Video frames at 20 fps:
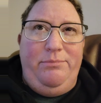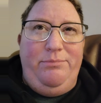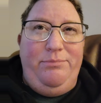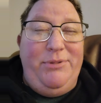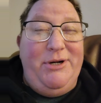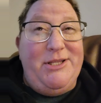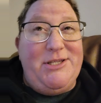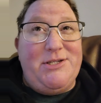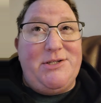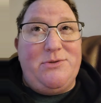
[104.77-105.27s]

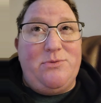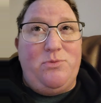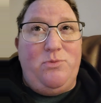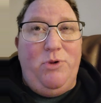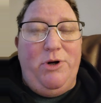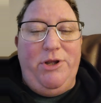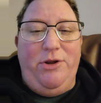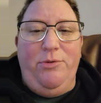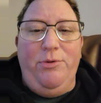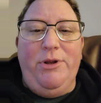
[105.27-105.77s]
But it's
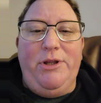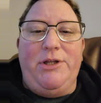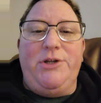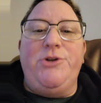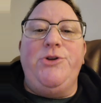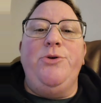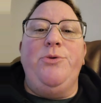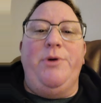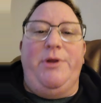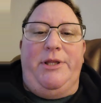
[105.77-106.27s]
what you really
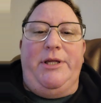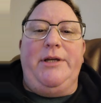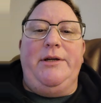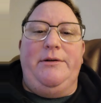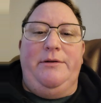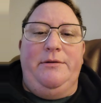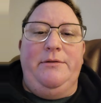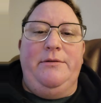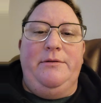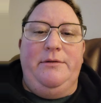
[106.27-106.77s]
do with it
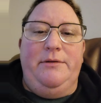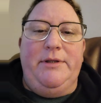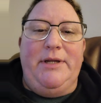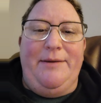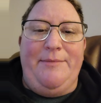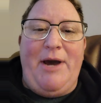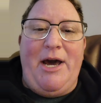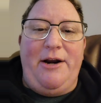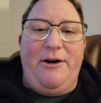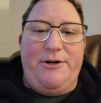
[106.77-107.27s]

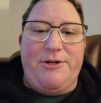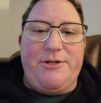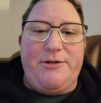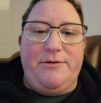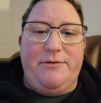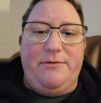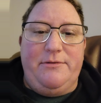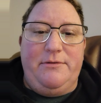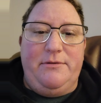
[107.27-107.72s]
that matters.